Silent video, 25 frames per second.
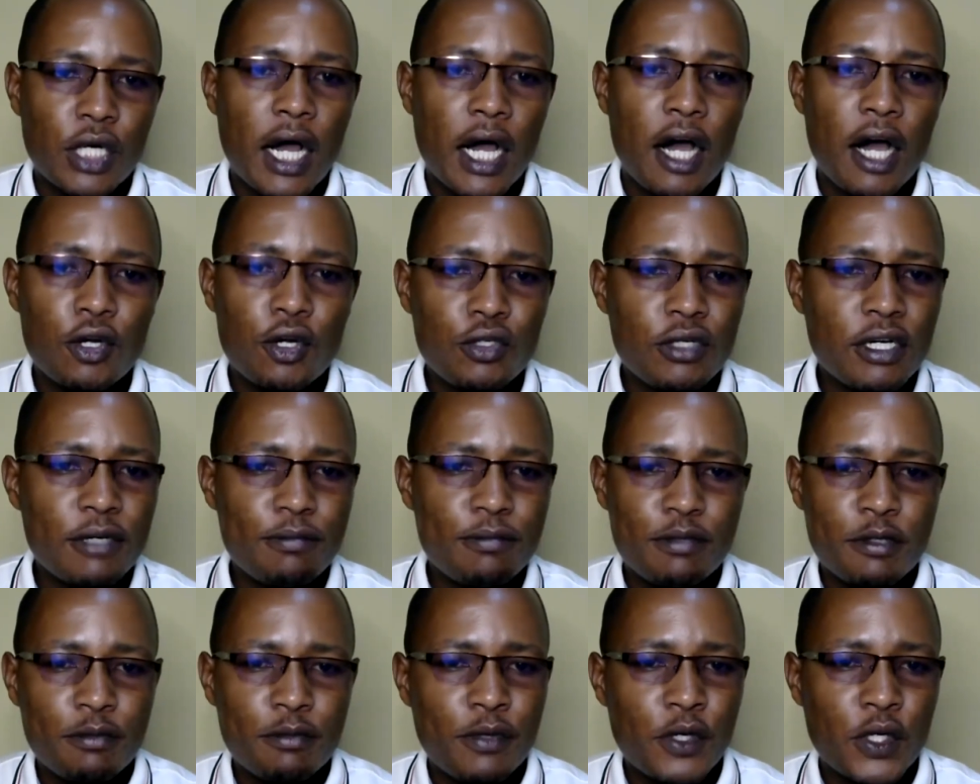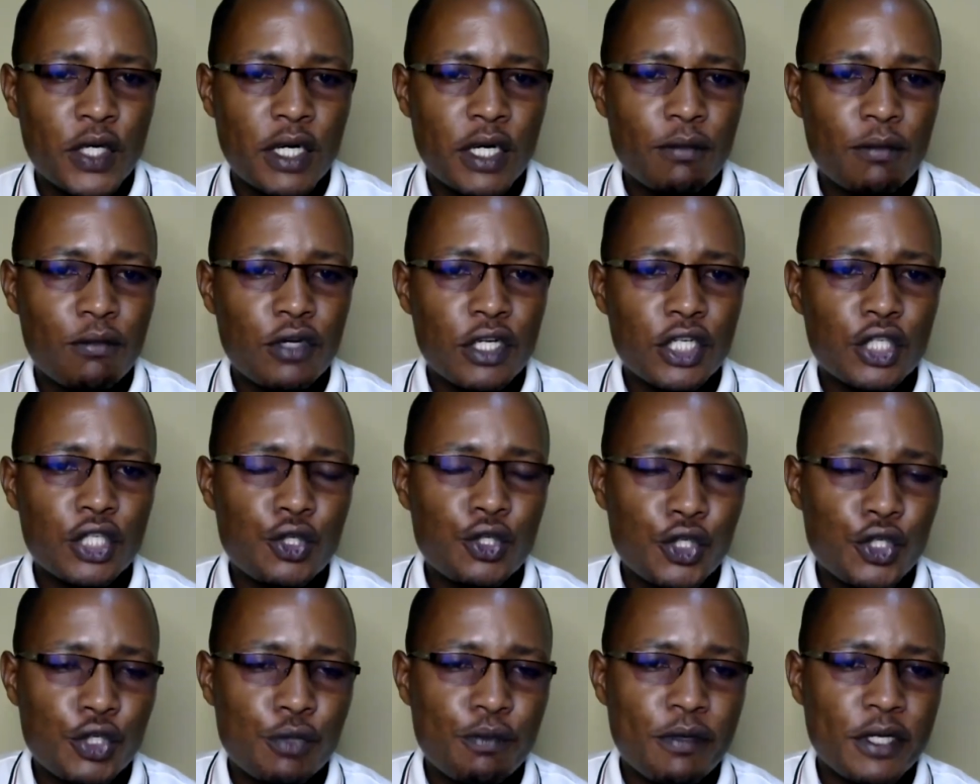How do I prepare when I'm going
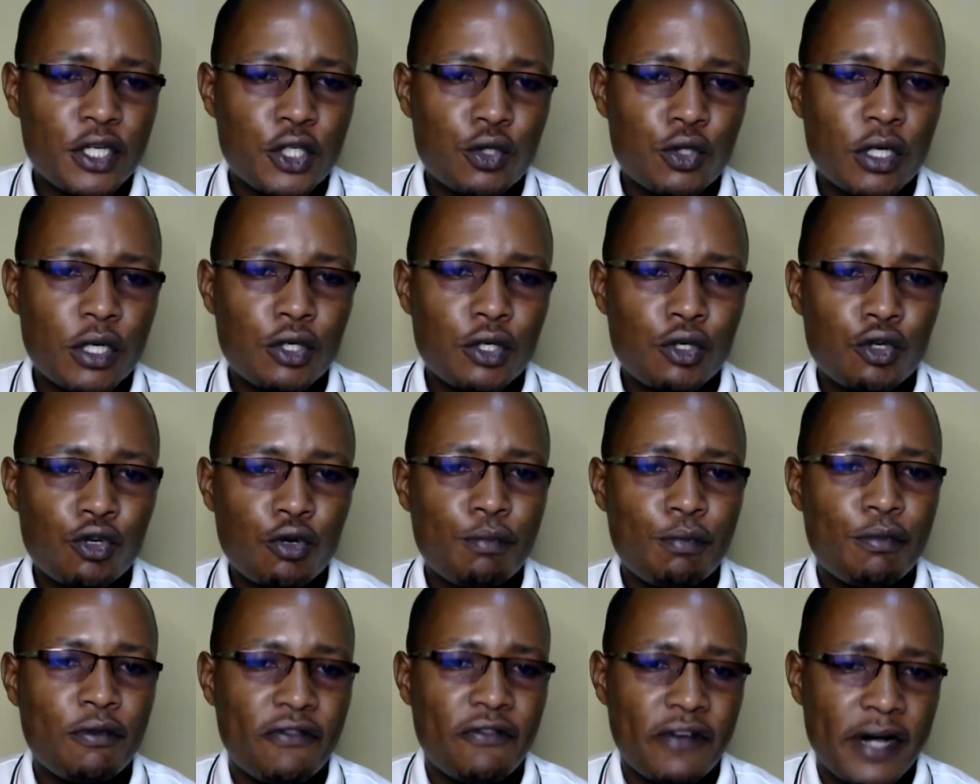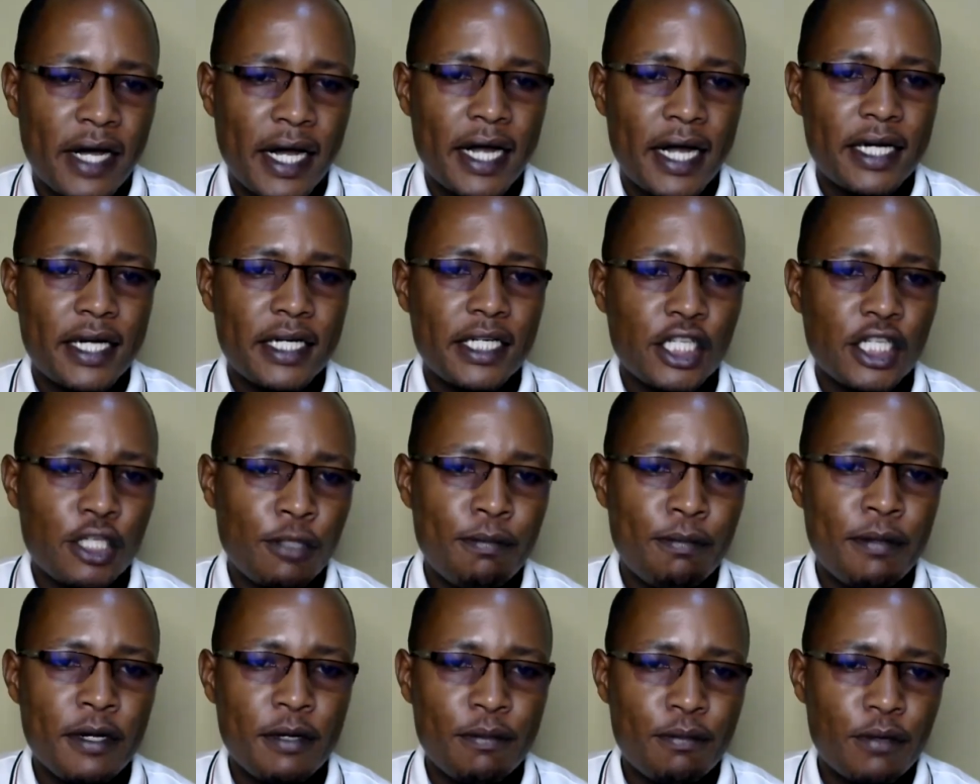to speak to a group of 100
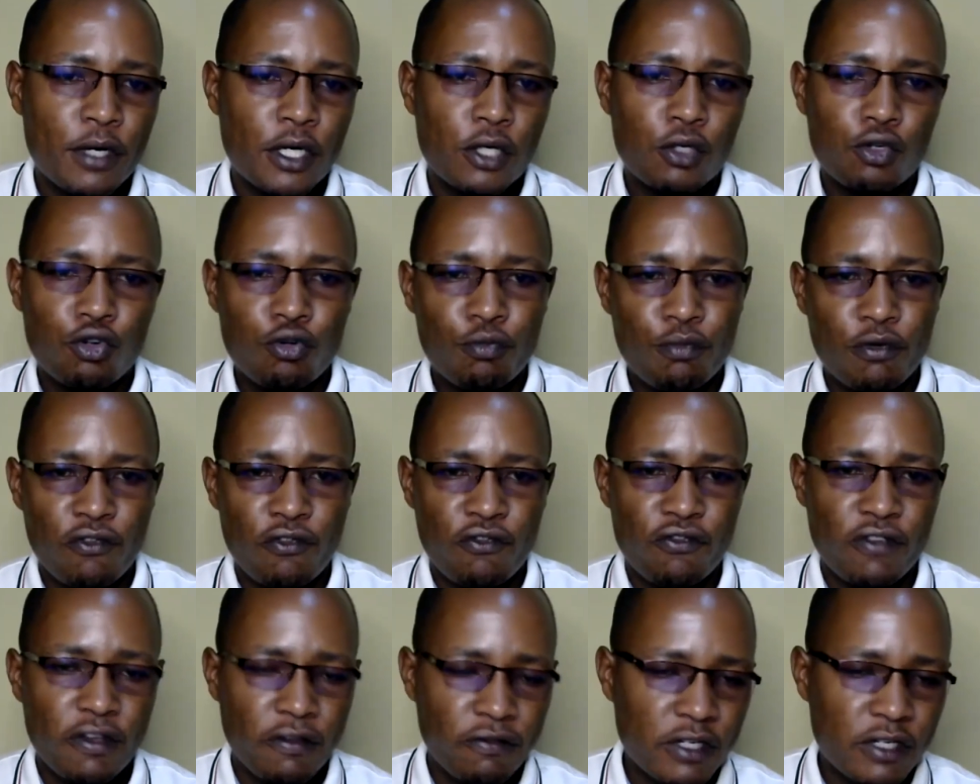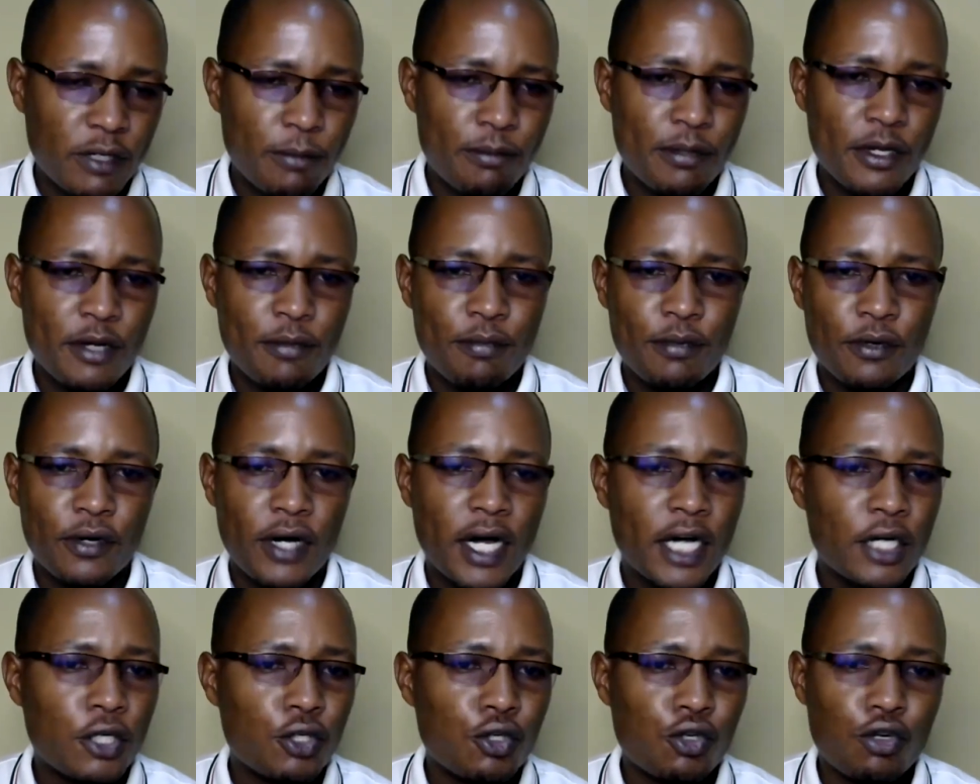people, a group of 50 people,
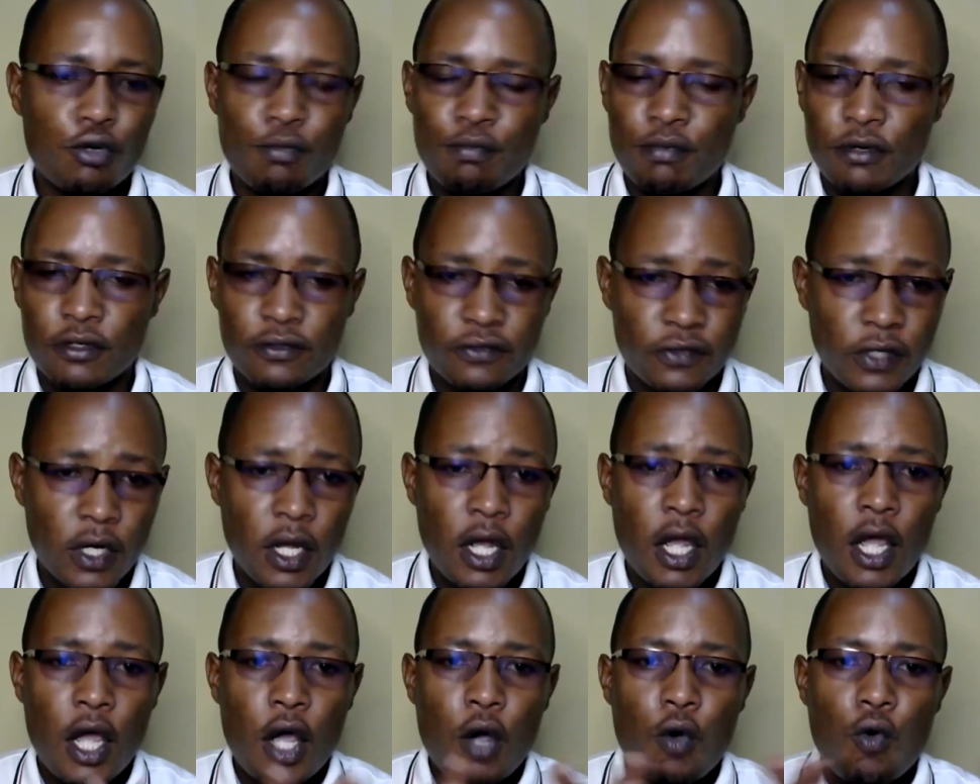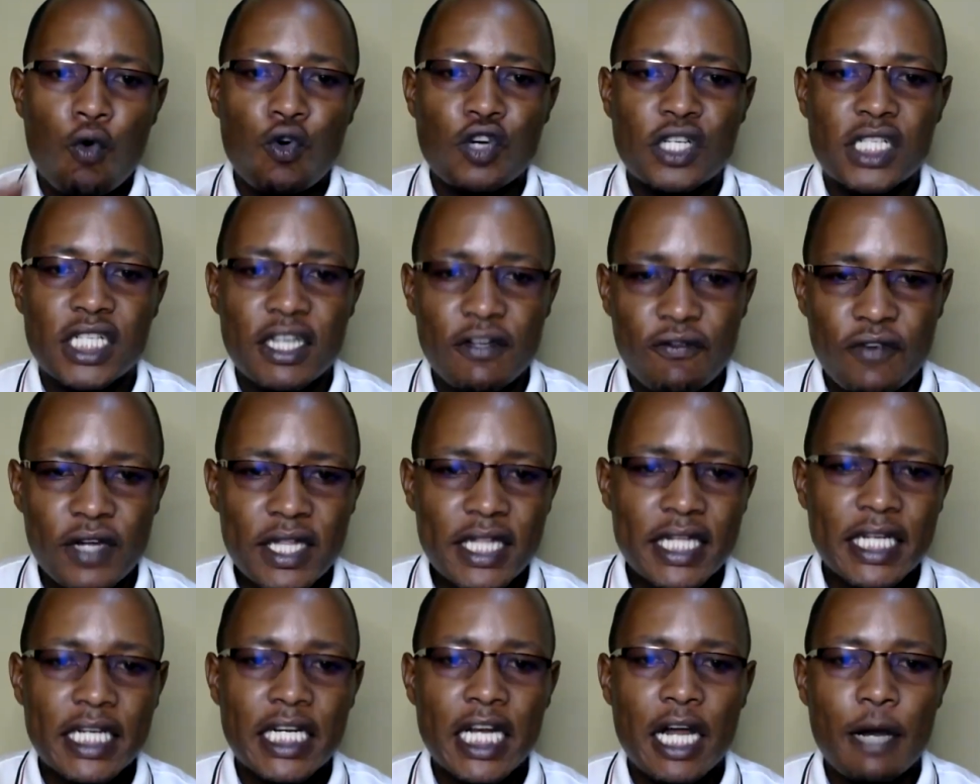a group of whatever
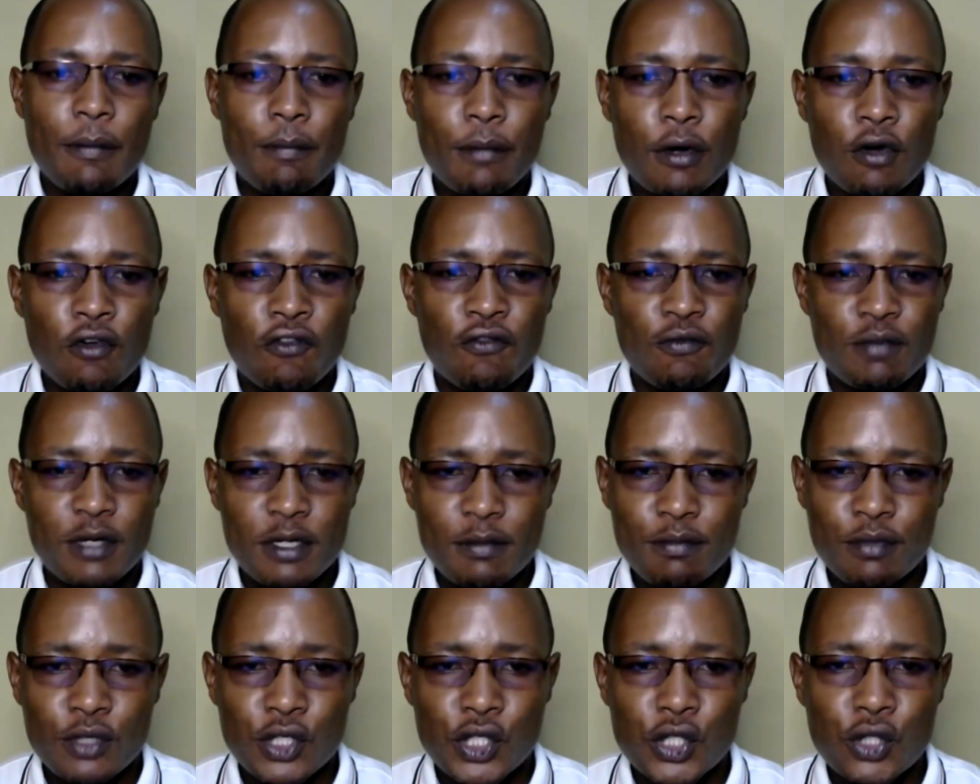the number of people?